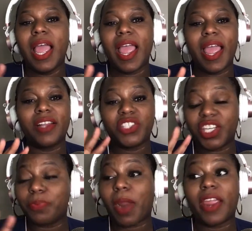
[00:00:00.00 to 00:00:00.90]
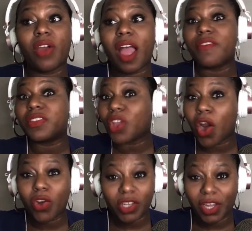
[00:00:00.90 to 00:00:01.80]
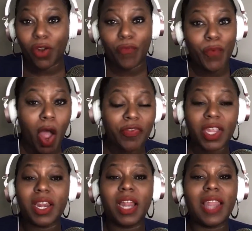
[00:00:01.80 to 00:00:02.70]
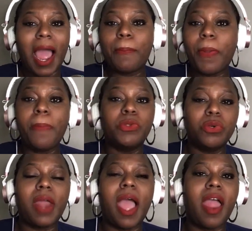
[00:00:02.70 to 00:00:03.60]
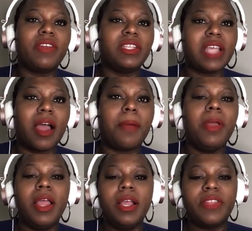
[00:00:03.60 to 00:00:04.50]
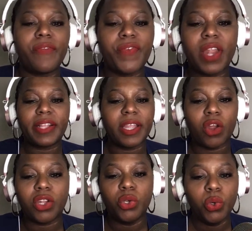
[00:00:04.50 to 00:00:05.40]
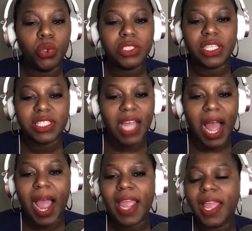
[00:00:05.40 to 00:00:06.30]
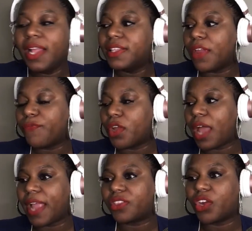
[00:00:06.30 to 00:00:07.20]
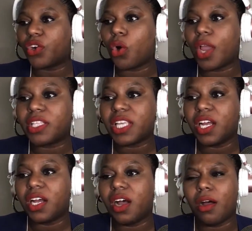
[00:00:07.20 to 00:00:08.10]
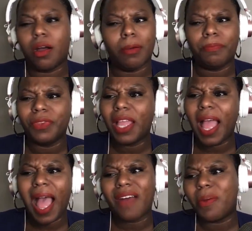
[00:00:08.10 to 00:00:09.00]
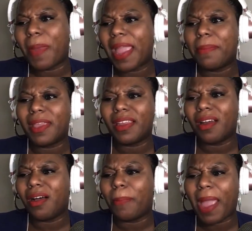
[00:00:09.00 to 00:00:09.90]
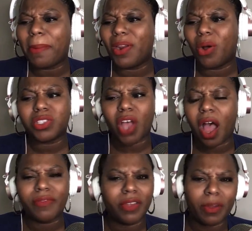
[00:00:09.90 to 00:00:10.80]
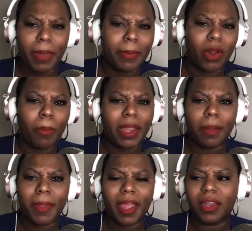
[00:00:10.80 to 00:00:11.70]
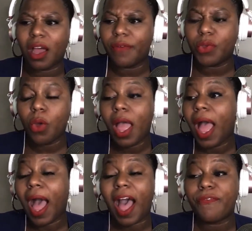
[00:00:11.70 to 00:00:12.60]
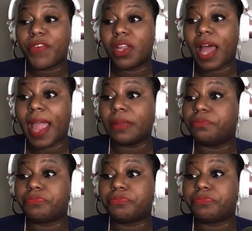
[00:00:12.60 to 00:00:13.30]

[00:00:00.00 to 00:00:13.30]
and she probably gonna have a third kid, a fourth kid. A lot of people do that. Every time they feel they're gonna lose this guy, they feel like they're going to have a baby, and a baby don't solve nothing. A baby don't make a man love you. I feel like